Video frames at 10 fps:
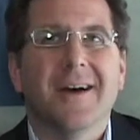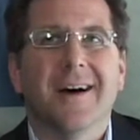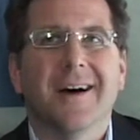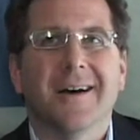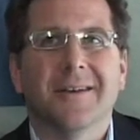
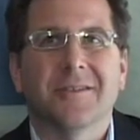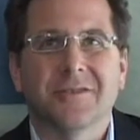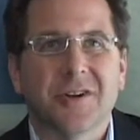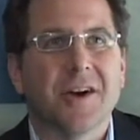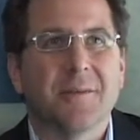Uh, there's
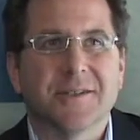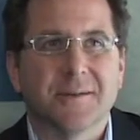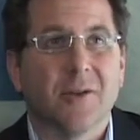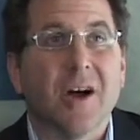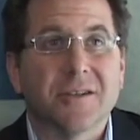starting to be
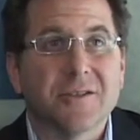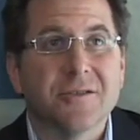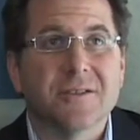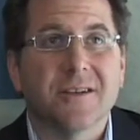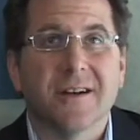some
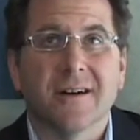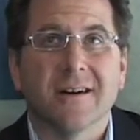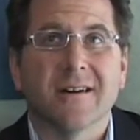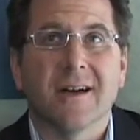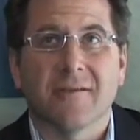lawsuits that
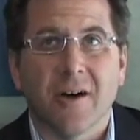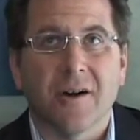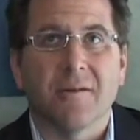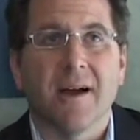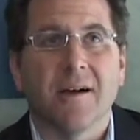are have
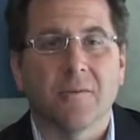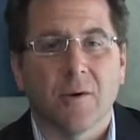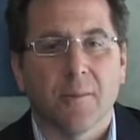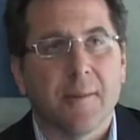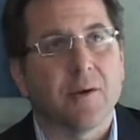gone around
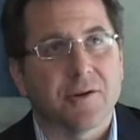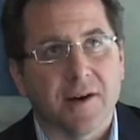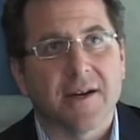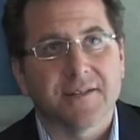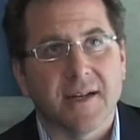where people are
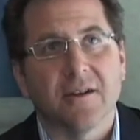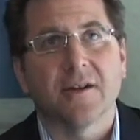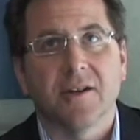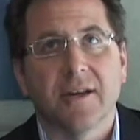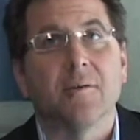trying to say,
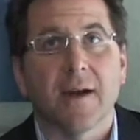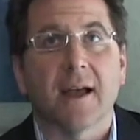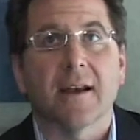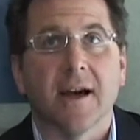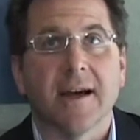look, you need to
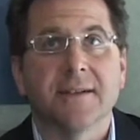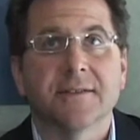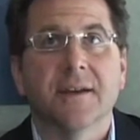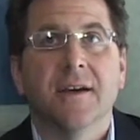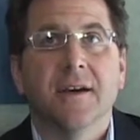recognize